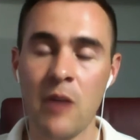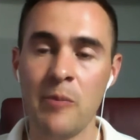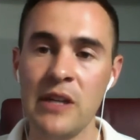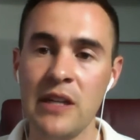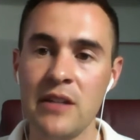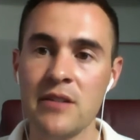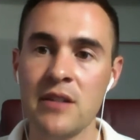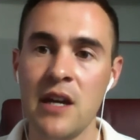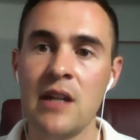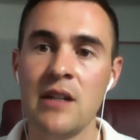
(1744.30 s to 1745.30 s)
companies
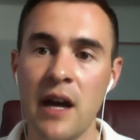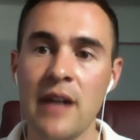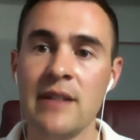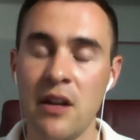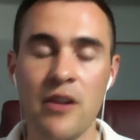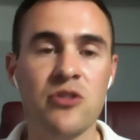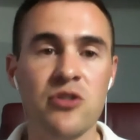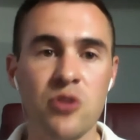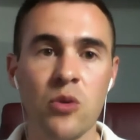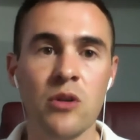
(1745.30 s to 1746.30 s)
tell their
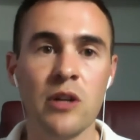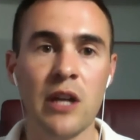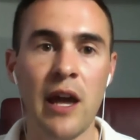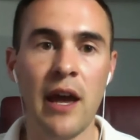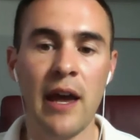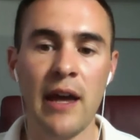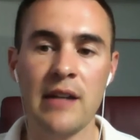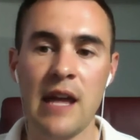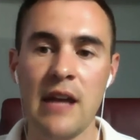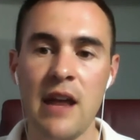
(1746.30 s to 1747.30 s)
story
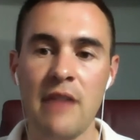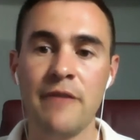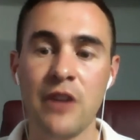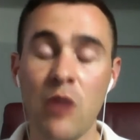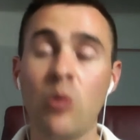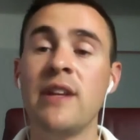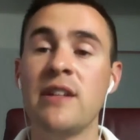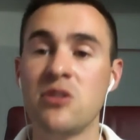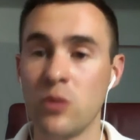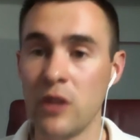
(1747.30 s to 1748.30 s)
and figure out what
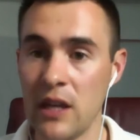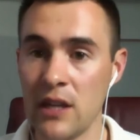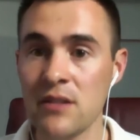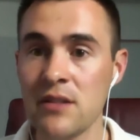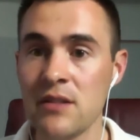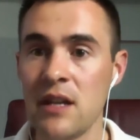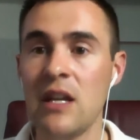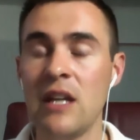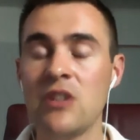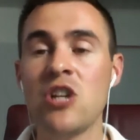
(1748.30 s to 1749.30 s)
that story is
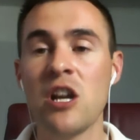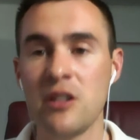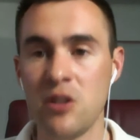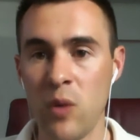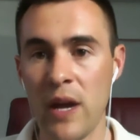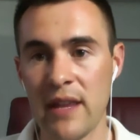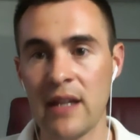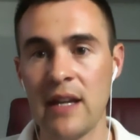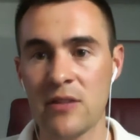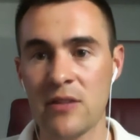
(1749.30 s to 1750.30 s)
and share it in a way that
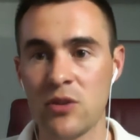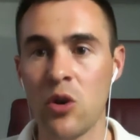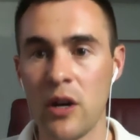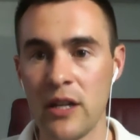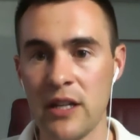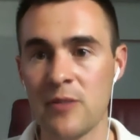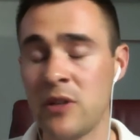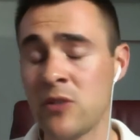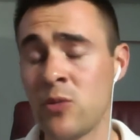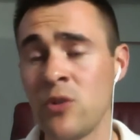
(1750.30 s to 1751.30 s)
connects with their audience.
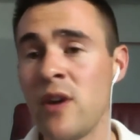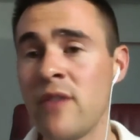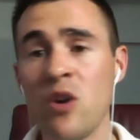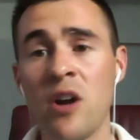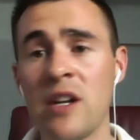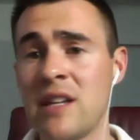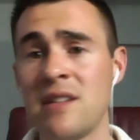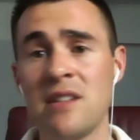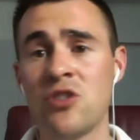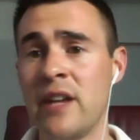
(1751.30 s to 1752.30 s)
Because once you have the
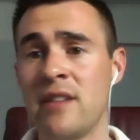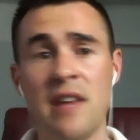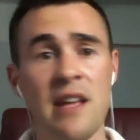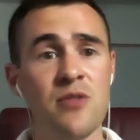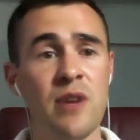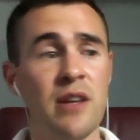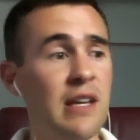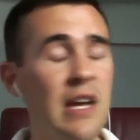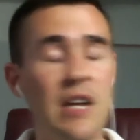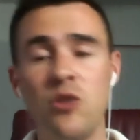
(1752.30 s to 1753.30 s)
audience, it transcends, right?
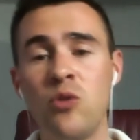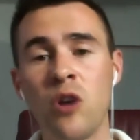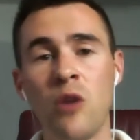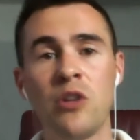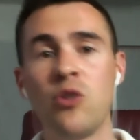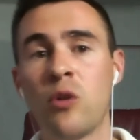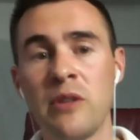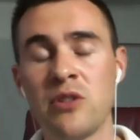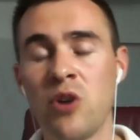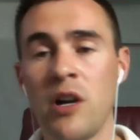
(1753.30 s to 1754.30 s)
Like, you grow an
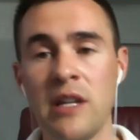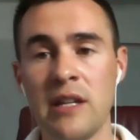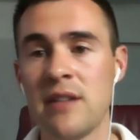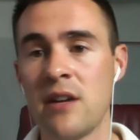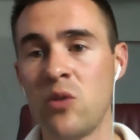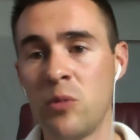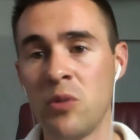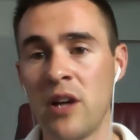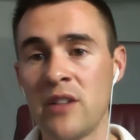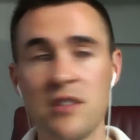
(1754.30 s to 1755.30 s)
enormous audience on Google
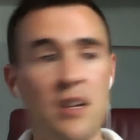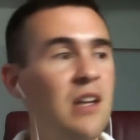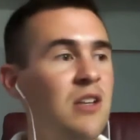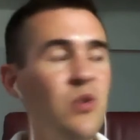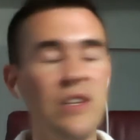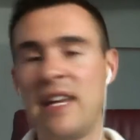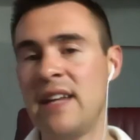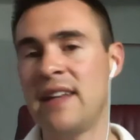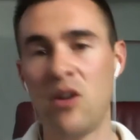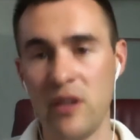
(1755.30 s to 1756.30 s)
Plus, You can
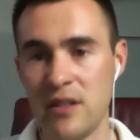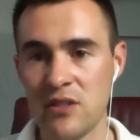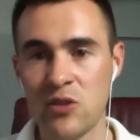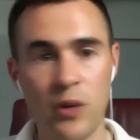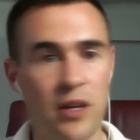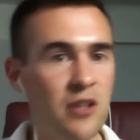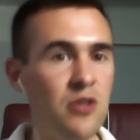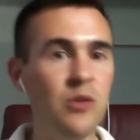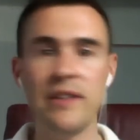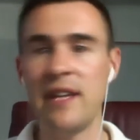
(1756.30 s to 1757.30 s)
take that audience to Twitter.
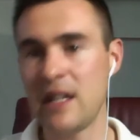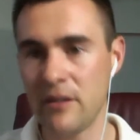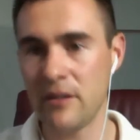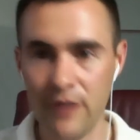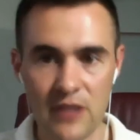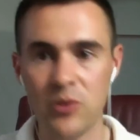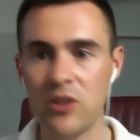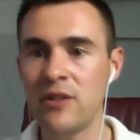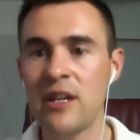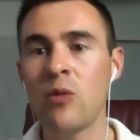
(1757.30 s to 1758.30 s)
You can take it to
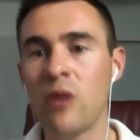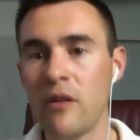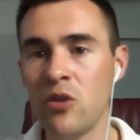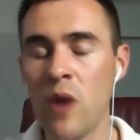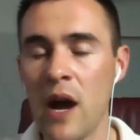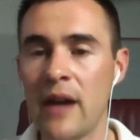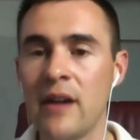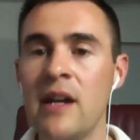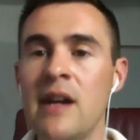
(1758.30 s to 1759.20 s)
Facebook. You can take it wherever you want.